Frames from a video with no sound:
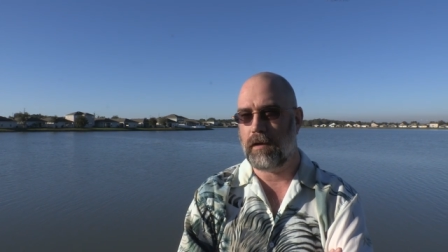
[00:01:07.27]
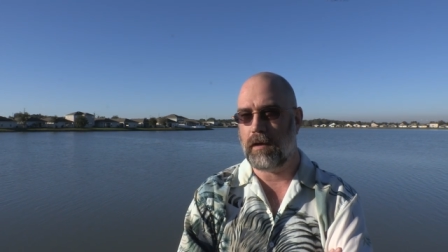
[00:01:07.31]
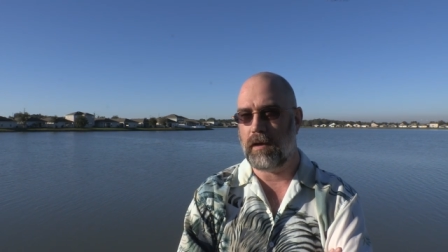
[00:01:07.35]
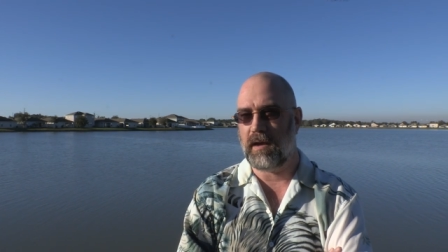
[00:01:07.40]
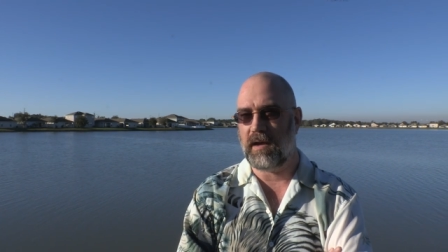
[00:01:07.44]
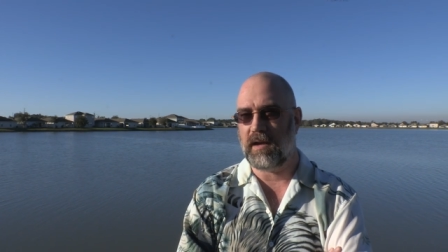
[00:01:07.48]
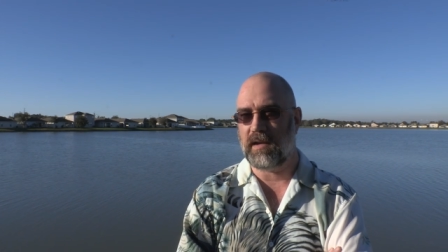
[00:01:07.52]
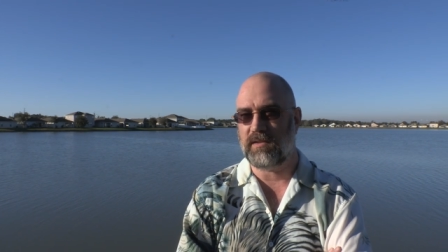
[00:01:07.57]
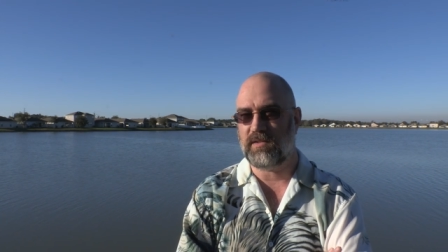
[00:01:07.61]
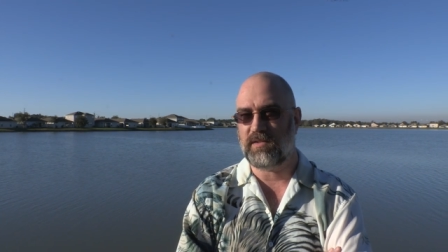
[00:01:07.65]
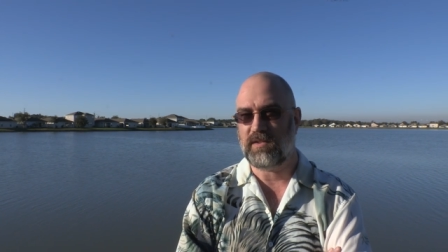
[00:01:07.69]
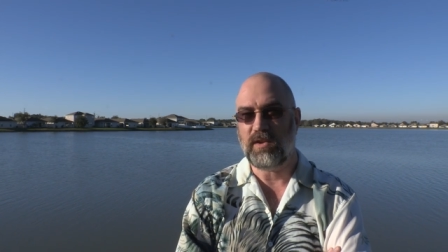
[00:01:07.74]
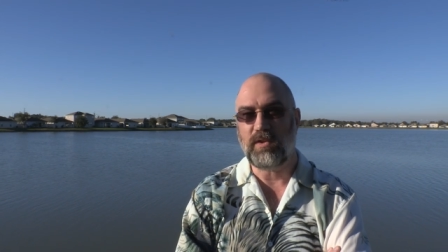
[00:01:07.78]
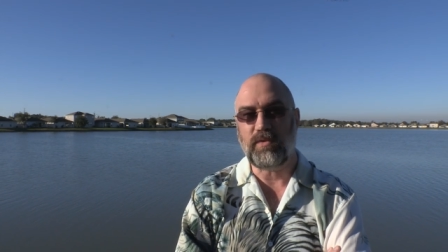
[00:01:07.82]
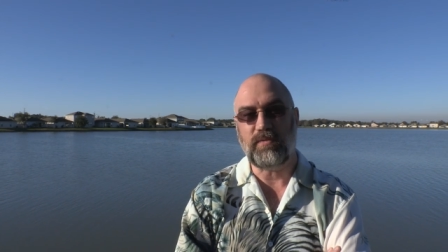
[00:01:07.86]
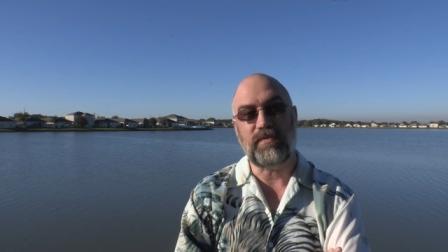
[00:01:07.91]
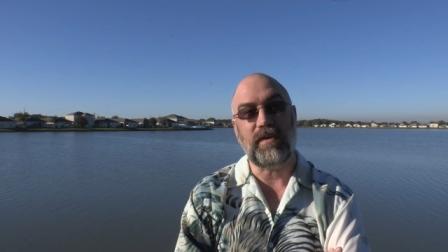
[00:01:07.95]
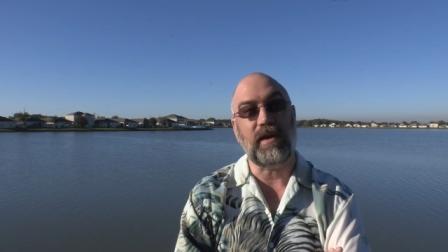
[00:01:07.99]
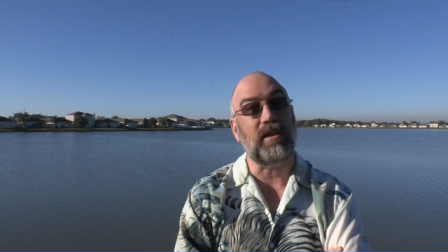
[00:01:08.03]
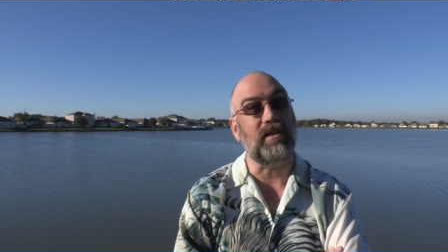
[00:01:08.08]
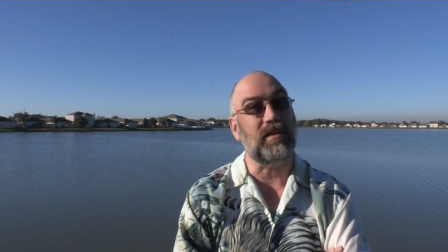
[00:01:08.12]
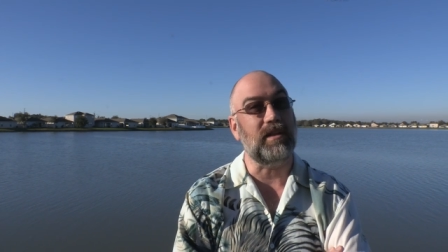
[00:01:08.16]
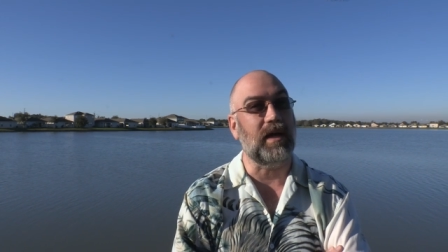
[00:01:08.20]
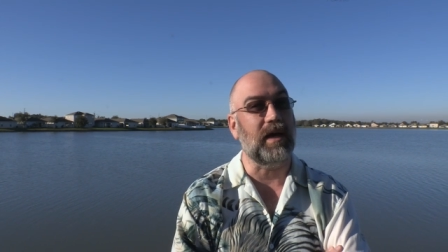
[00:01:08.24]
uh, still
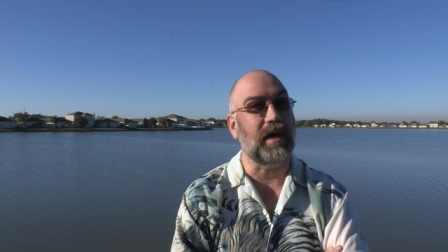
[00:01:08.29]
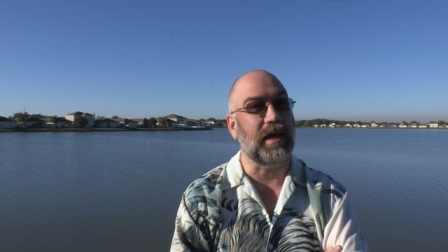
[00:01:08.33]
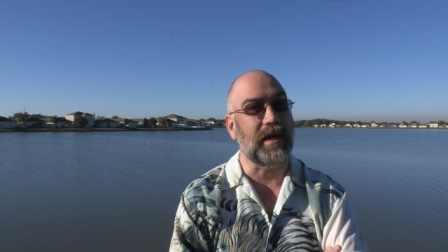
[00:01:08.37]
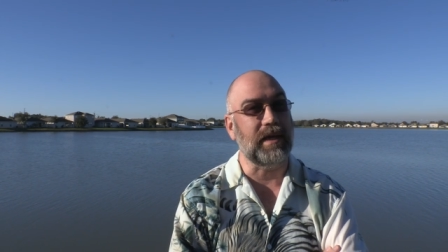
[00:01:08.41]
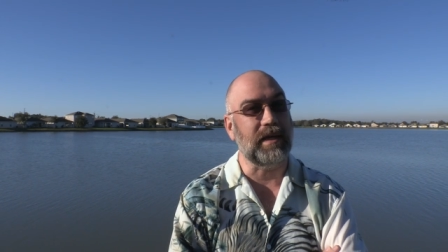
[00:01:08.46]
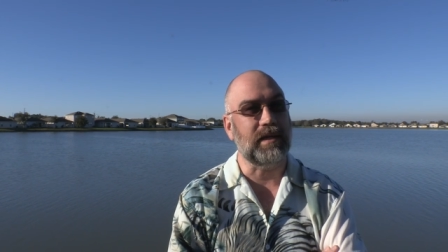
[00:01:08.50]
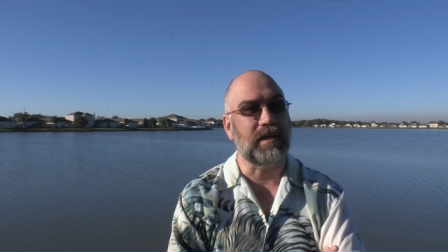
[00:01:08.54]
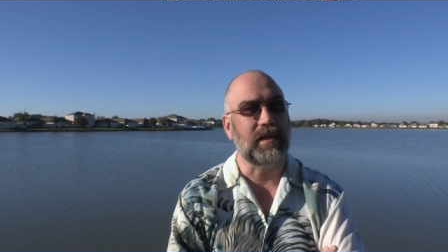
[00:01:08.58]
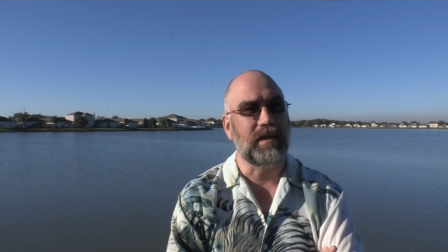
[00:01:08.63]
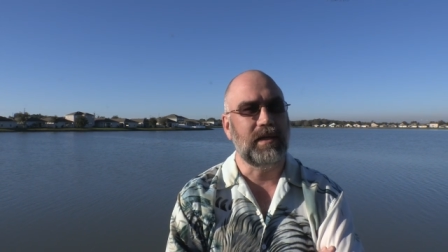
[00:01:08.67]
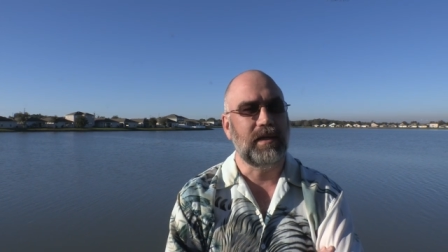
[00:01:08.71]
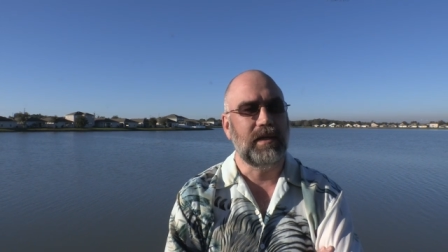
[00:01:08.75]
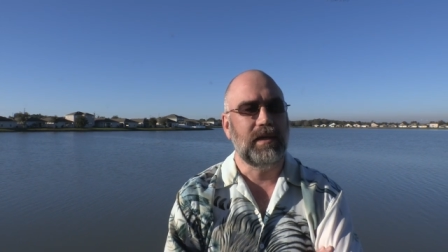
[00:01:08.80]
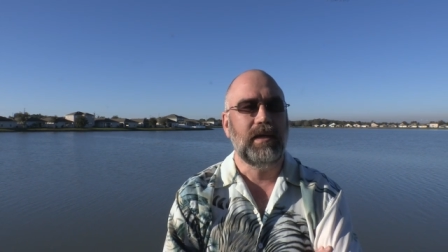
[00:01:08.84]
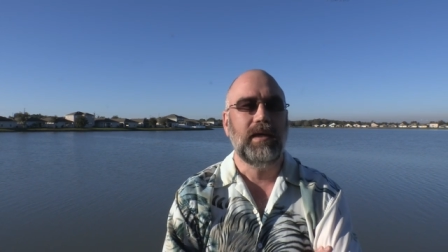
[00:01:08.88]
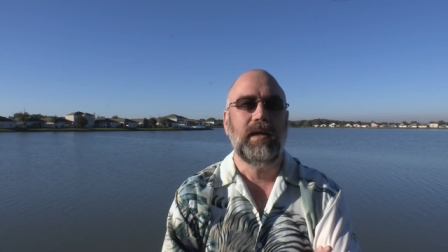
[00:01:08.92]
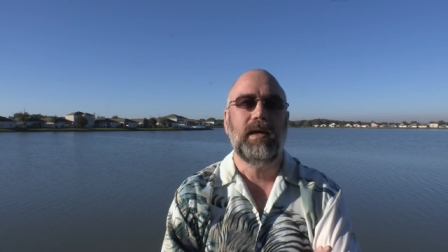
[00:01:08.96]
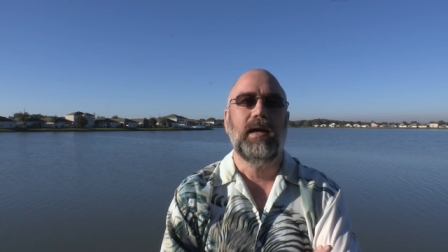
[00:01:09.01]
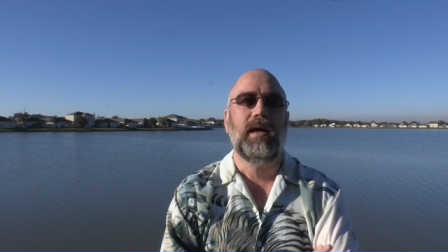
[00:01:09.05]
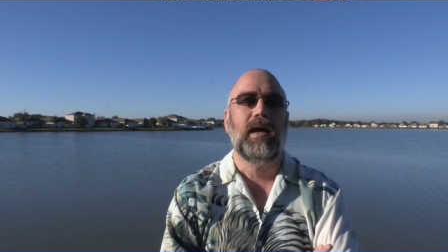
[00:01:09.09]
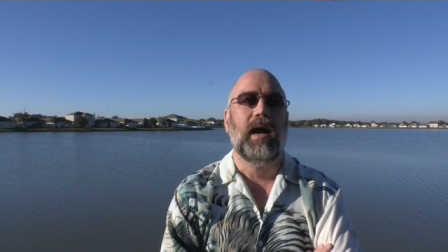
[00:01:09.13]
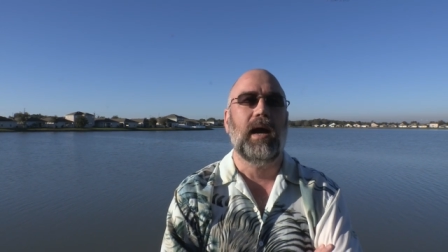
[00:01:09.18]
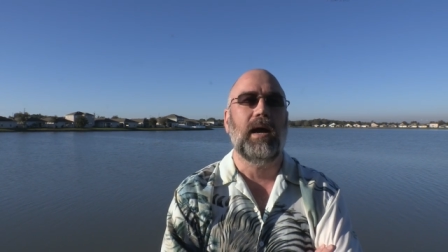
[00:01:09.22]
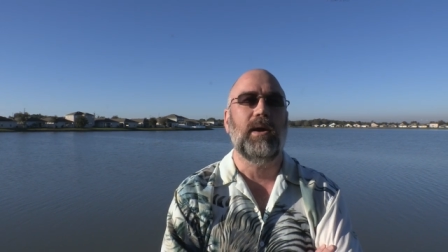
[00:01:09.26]
felt like
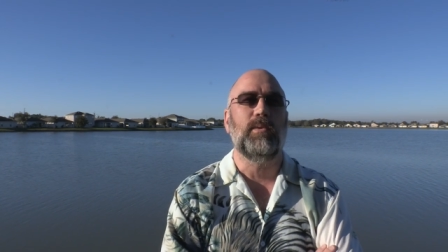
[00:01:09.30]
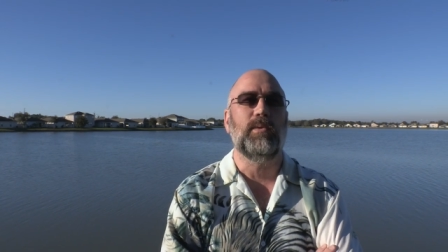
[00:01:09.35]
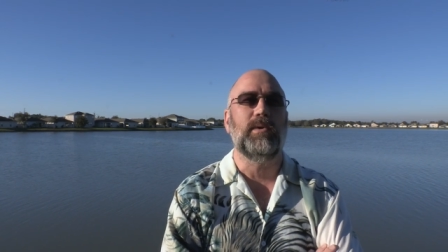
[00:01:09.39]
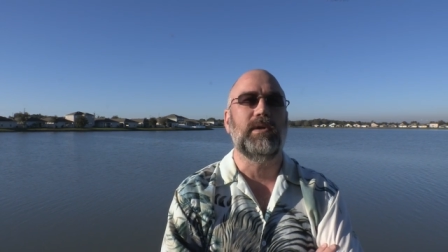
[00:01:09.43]
I